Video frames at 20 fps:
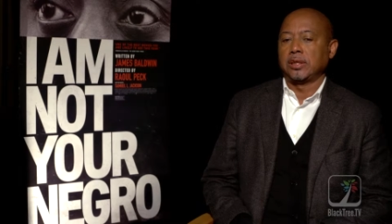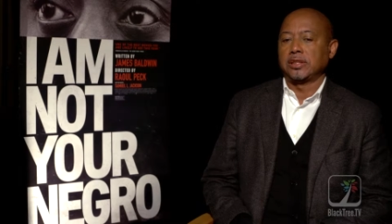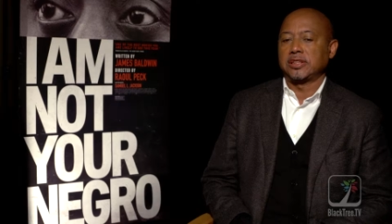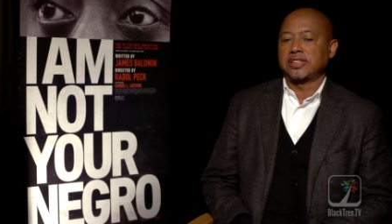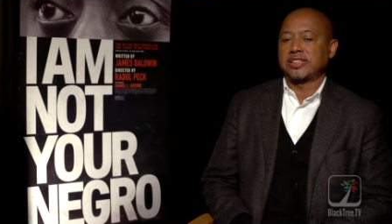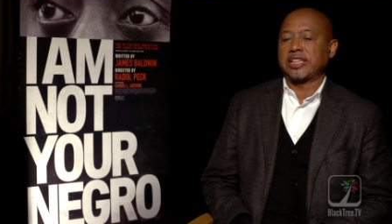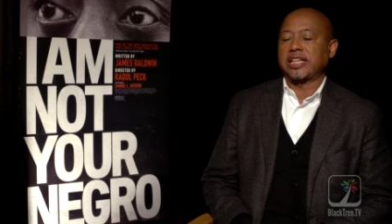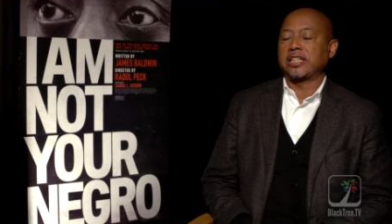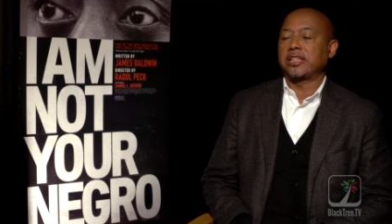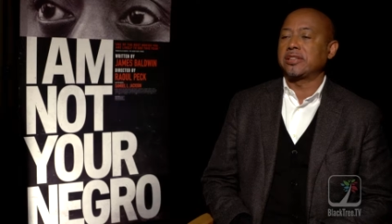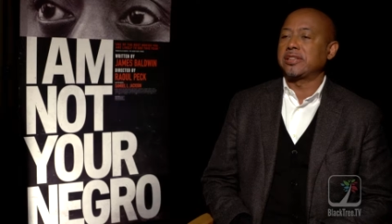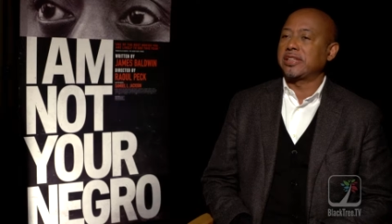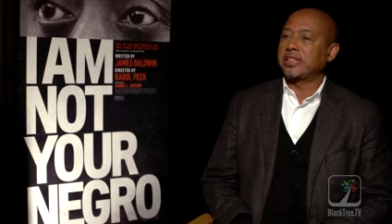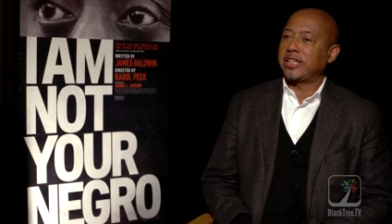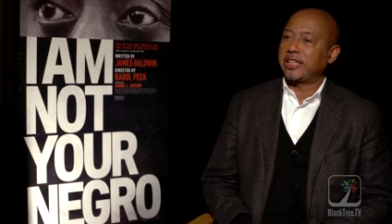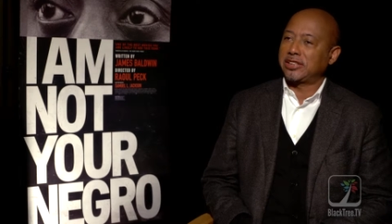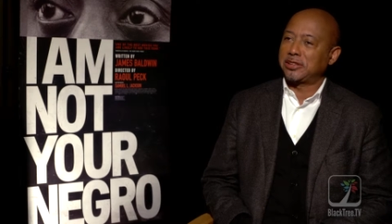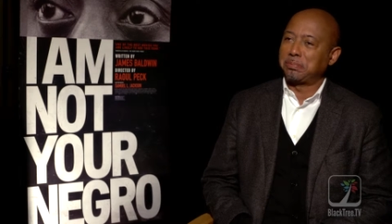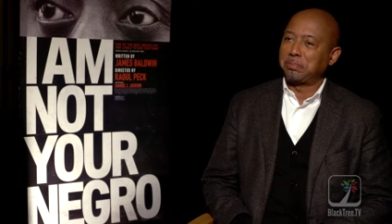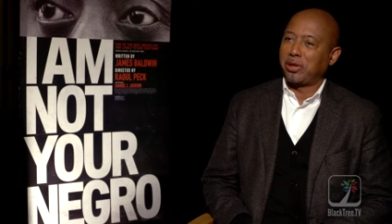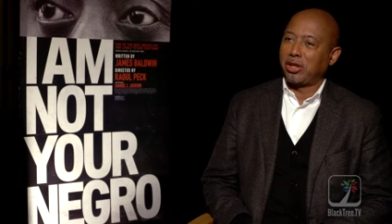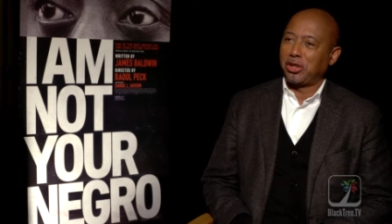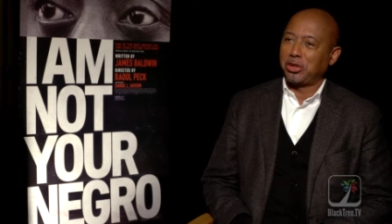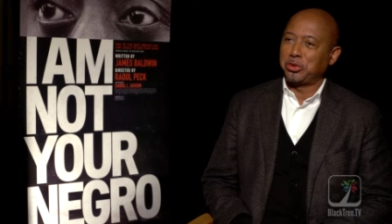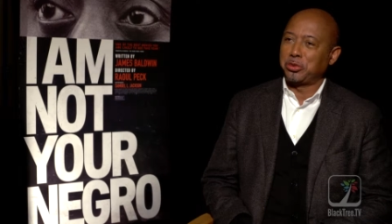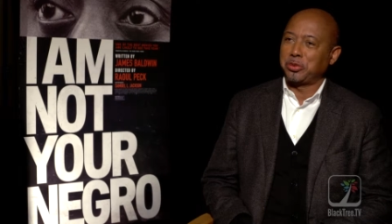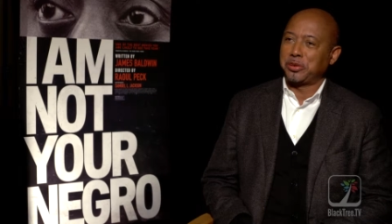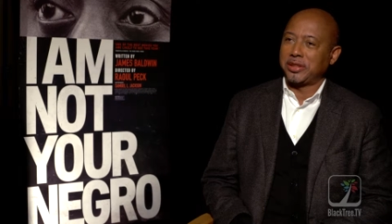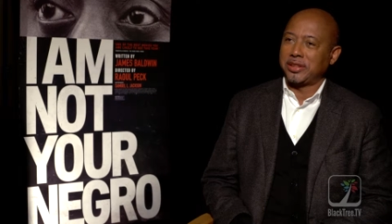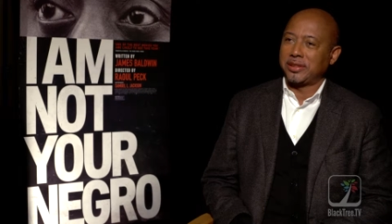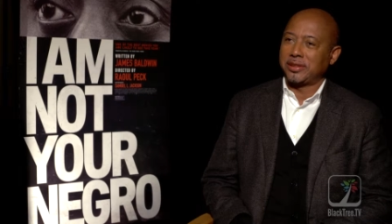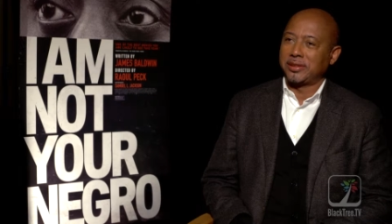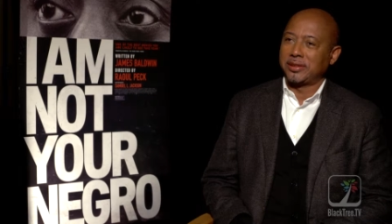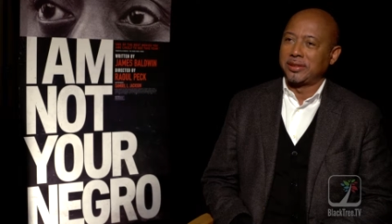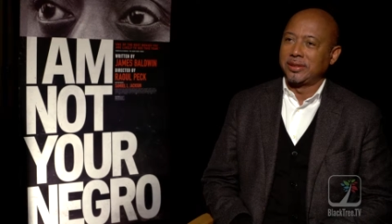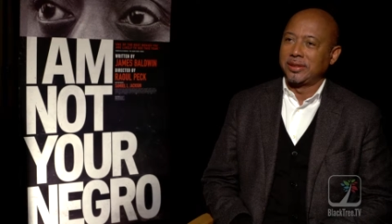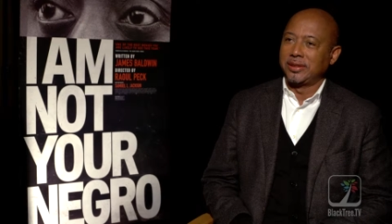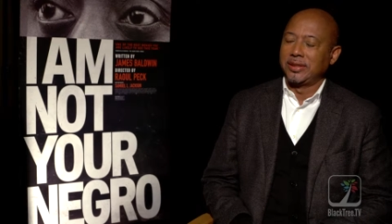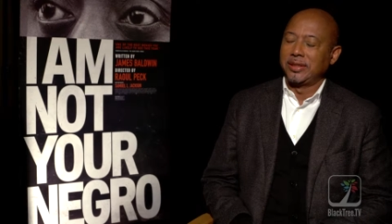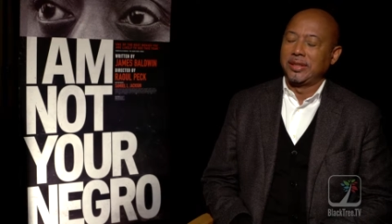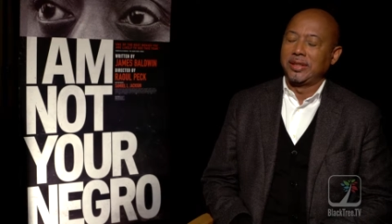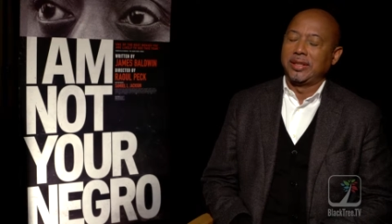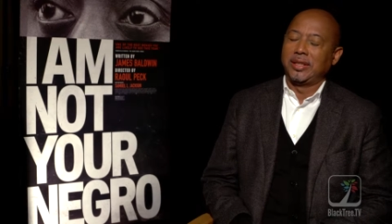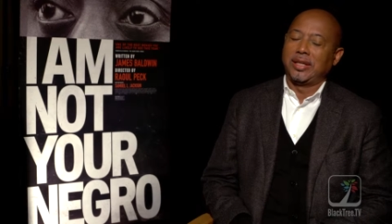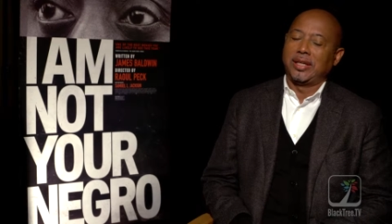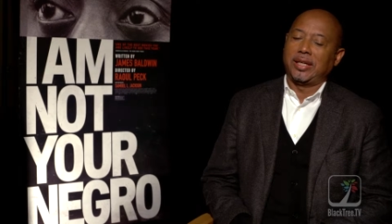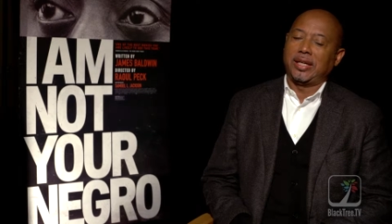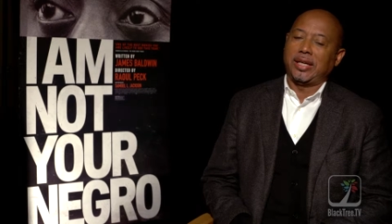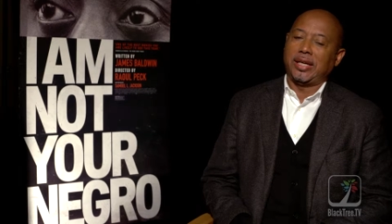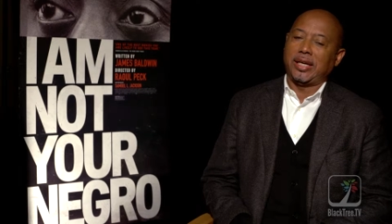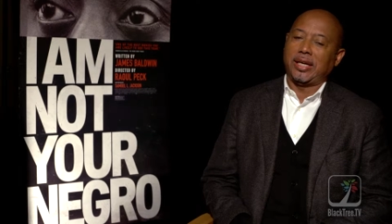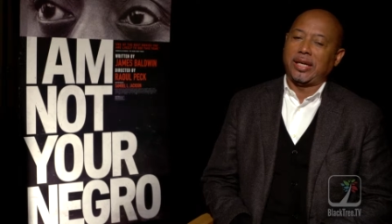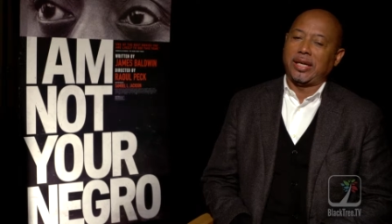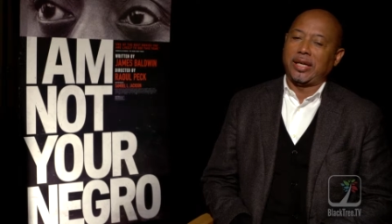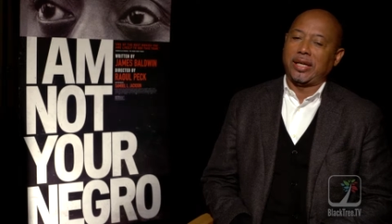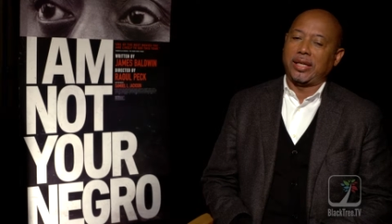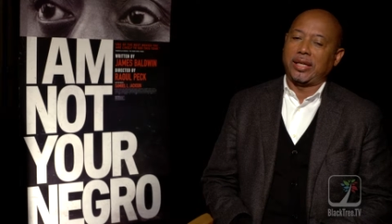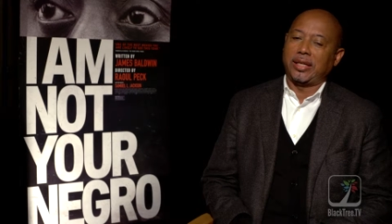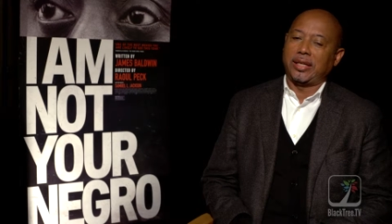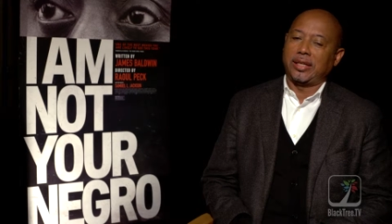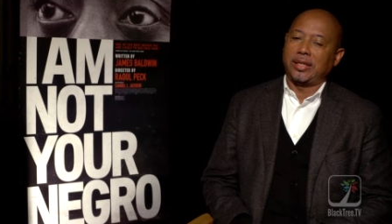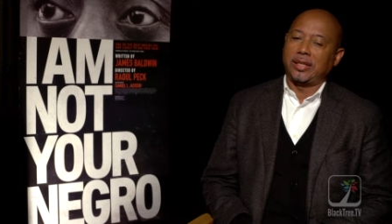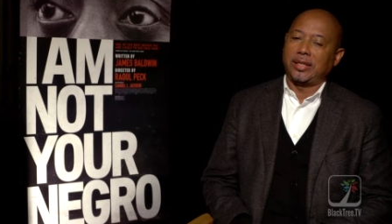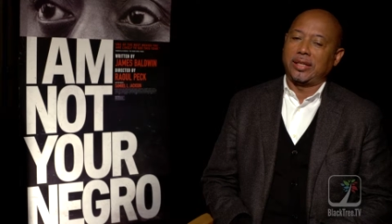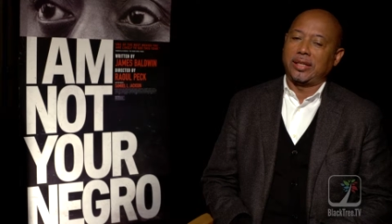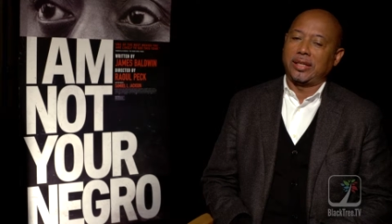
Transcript: second guess Baldwin and,